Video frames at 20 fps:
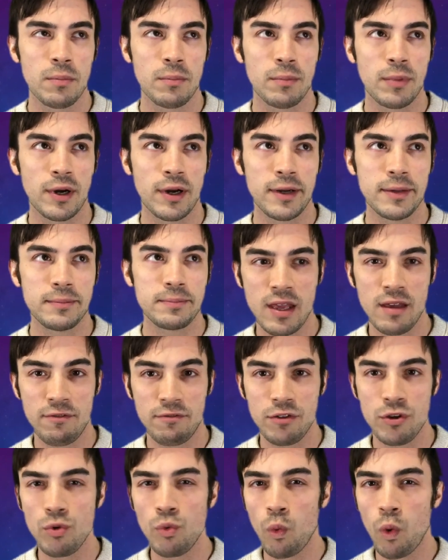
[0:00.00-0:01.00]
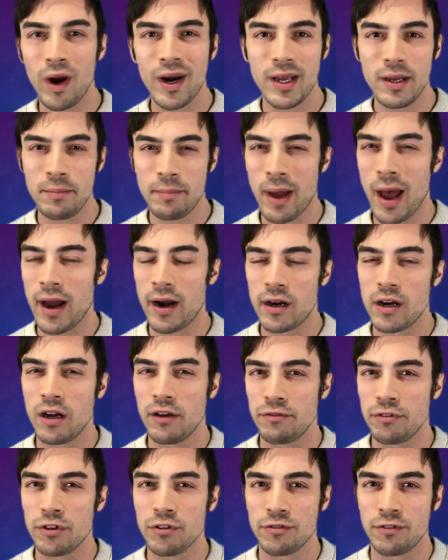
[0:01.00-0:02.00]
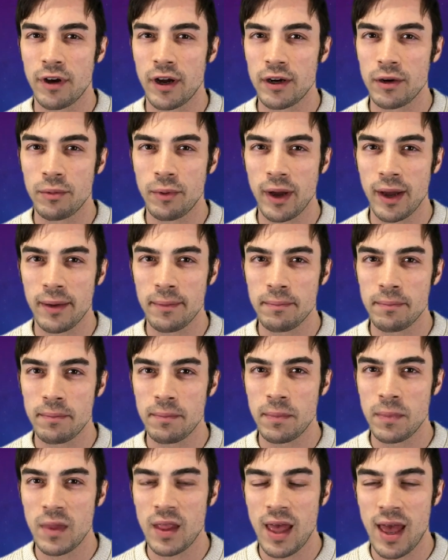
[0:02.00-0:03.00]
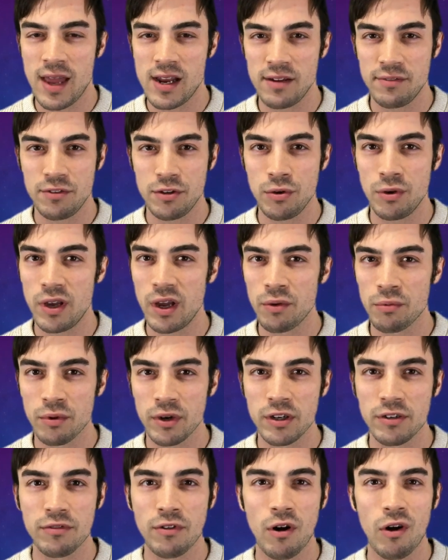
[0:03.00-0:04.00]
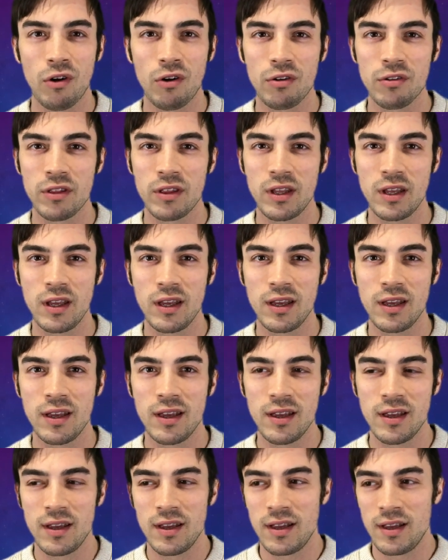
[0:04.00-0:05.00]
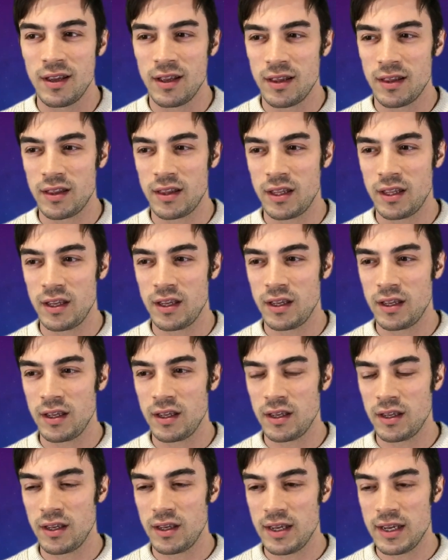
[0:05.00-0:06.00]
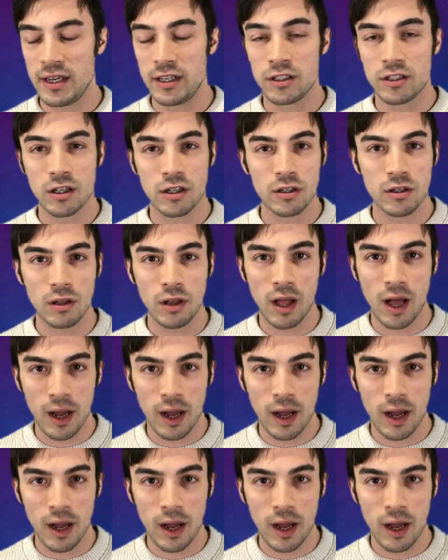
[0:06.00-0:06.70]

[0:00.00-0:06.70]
But if you want it bad enough, you'll find a way. And if you get rid of all the the internal